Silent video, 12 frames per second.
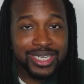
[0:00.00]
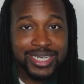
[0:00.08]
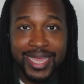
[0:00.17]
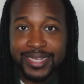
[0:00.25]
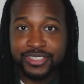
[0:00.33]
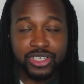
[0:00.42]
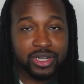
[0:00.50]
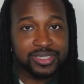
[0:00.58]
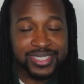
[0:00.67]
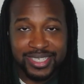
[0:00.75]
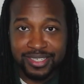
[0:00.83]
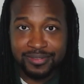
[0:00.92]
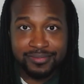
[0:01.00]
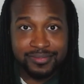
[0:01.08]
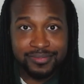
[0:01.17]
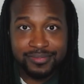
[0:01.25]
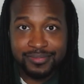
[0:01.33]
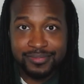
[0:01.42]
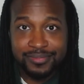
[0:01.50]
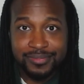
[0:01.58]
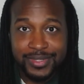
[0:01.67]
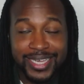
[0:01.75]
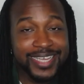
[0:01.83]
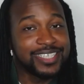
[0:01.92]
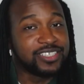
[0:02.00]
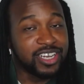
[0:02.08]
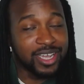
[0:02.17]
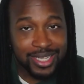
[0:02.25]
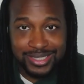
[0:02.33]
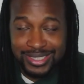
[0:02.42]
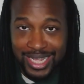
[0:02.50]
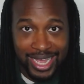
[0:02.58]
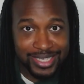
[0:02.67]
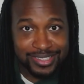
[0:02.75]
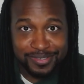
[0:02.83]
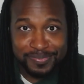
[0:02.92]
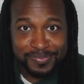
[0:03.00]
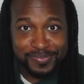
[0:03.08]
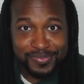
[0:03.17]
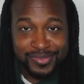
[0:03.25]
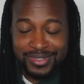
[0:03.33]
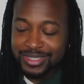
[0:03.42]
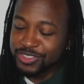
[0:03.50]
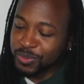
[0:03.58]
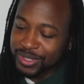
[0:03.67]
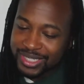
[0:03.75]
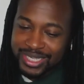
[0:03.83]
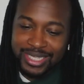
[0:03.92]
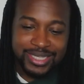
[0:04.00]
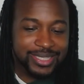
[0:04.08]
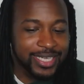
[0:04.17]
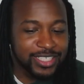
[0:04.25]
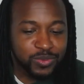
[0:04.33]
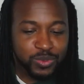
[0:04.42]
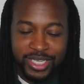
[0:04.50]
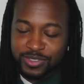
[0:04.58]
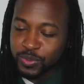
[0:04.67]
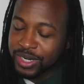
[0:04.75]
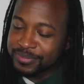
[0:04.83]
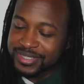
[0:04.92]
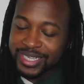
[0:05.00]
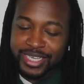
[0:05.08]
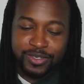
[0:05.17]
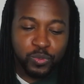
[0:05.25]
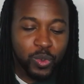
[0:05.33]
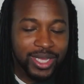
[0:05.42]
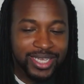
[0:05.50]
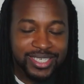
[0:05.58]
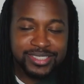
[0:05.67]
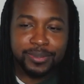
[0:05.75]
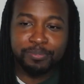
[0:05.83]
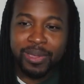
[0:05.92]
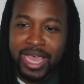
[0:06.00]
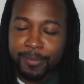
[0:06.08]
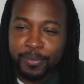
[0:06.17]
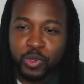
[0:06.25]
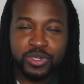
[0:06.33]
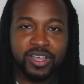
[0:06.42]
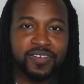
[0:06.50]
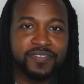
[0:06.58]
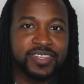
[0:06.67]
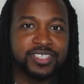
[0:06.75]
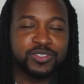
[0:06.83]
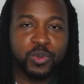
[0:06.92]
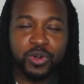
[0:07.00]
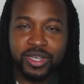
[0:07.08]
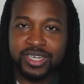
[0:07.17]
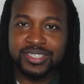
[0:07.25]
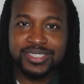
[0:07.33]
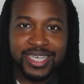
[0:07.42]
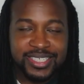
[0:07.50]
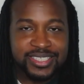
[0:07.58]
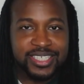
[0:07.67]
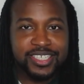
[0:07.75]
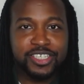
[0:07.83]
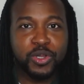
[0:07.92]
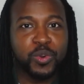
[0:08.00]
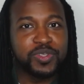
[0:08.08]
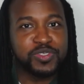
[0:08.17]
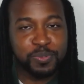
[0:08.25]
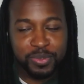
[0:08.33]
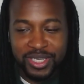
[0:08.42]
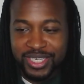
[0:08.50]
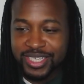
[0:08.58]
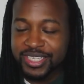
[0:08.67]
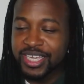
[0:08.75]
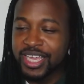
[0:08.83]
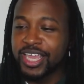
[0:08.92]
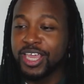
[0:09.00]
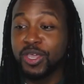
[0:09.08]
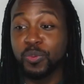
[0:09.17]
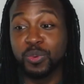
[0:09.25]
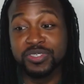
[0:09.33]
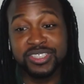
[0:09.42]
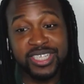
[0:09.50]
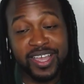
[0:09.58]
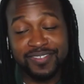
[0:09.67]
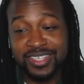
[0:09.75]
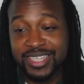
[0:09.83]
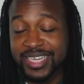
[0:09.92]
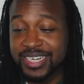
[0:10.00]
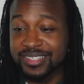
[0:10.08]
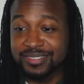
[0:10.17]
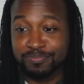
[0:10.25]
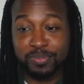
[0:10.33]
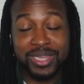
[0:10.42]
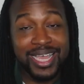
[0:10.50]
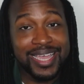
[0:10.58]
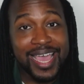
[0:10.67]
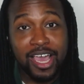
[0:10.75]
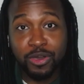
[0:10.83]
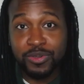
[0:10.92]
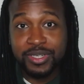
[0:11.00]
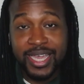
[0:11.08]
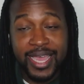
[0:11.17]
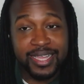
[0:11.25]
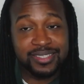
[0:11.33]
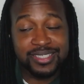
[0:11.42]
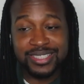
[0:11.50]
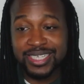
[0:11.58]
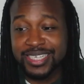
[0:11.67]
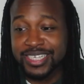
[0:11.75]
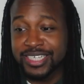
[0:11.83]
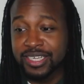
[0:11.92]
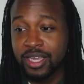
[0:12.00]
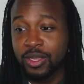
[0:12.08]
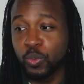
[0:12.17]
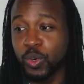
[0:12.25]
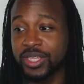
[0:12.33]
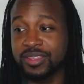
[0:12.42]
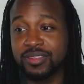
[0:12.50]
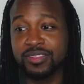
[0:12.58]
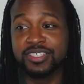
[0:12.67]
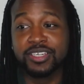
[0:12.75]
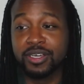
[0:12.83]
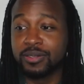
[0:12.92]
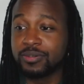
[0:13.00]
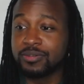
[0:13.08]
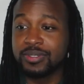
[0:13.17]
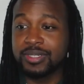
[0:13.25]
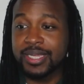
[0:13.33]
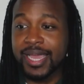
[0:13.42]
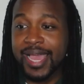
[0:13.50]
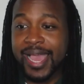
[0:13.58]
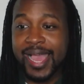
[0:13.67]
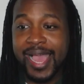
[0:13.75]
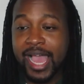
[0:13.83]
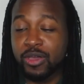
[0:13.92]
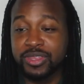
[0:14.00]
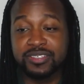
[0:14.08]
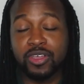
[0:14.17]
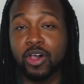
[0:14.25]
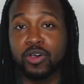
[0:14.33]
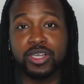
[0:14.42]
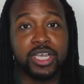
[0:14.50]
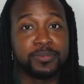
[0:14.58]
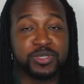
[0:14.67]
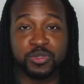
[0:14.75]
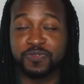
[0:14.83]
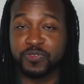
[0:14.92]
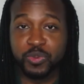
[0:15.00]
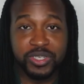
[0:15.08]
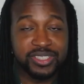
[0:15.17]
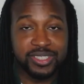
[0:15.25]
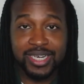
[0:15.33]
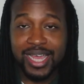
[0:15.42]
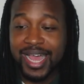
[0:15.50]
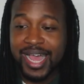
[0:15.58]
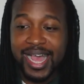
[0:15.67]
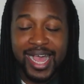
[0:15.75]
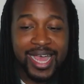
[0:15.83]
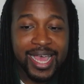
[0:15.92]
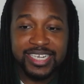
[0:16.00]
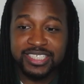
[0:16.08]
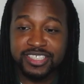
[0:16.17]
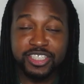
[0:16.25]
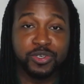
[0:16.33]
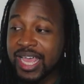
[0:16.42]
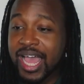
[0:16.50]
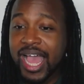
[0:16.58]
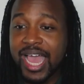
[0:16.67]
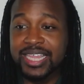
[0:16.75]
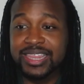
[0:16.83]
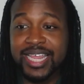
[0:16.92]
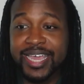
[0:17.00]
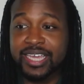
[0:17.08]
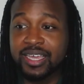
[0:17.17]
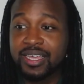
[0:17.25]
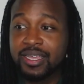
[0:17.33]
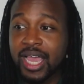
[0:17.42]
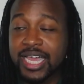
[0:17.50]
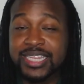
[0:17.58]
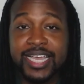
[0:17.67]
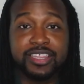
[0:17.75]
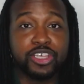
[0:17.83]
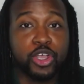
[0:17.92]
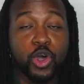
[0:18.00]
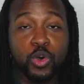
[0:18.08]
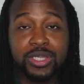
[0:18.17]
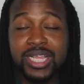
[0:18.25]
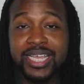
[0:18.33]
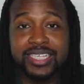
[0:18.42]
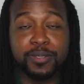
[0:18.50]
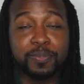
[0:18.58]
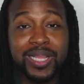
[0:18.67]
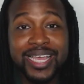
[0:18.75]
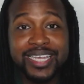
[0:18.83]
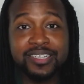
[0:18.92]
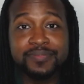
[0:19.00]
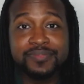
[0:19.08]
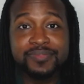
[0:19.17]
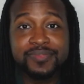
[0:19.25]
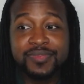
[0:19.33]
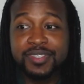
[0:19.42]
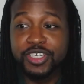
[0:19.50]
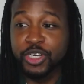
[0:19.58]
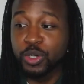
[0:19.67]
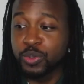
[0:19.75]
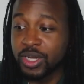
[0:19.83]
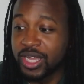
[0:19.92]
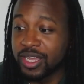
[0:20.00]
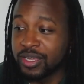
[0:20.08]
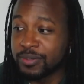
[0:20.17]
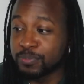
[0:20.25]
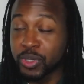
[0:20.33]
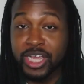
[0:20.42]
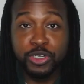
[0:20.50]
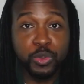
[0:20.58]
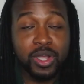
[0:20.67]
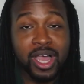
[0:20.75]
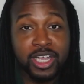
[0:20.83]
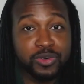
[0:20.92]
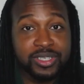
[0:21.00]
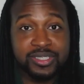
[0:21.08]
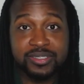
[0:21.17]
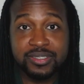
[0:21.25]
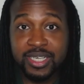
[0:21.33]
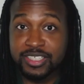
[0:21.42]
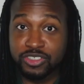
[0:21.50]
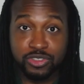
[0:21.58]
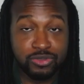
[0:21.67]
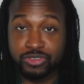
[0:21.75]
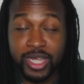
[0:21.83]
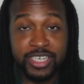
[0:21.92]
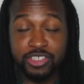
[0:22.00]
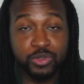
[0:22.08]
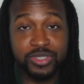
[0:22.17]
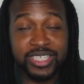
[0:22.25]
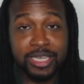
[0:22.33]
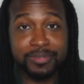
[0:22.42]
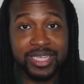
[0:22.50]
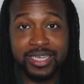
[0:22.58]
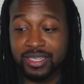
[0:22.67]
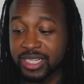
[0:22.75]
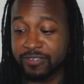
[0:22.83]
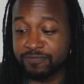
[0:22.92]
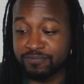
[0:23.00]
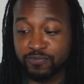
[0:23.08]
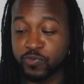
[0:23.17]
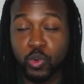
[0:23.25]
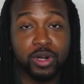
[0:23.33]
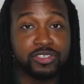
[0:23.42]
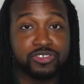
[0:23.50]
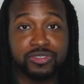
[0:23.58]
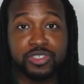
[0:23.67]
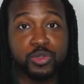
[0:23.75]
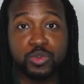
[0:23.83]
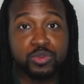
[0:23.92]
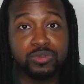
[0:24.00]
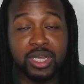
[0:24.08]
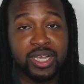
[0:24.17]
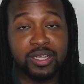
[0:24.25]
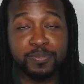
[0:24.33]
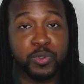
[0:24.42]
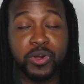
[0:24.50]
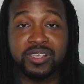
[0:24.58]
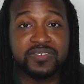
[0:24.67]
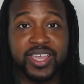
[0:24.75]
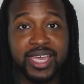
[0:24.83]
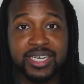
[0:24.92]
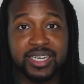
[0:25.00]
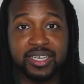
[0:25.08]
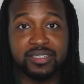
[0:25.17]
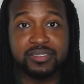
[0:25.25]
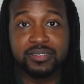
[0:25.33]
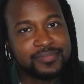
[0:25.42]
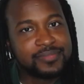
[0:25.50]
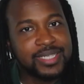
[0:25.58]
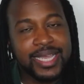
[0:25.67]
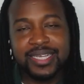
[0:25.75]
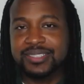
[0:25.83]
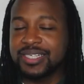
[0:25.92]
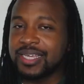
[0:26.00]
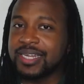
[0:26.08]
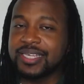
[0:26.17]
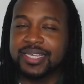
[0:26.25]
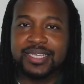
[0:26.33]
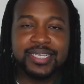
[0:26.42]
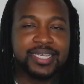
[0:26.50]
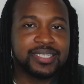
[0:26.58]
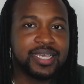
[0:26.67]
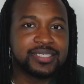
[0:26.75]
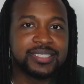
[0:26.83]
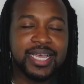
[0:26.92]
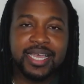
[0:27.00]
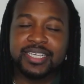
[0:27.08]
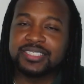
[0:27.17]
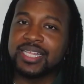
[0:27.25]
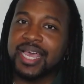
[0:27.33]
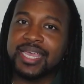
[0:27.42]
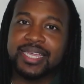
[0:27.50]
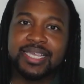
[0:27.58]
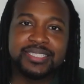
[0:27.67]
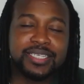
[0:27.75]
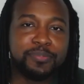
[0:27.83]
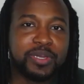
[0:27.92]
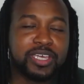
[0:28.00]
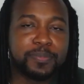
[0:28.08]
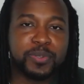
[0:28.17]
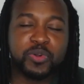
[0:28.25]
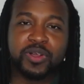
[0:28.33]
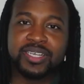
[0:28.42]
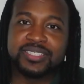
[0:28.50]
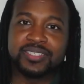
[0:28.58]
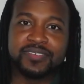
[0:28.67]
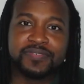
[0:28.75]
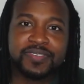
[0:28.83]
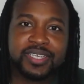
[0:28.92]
HRC. It does not. So again, that's what I'm saying. What is the backbone of this organization going to be? We'll just have to let it play out and see what, you know, how this all comes to fruition. I just don't know. I like the goal. I like the plight. You know, brand new Congress is trying to do the same thing. Elect 400 new progressive candidates. Like I said, it's not easy being a progressive,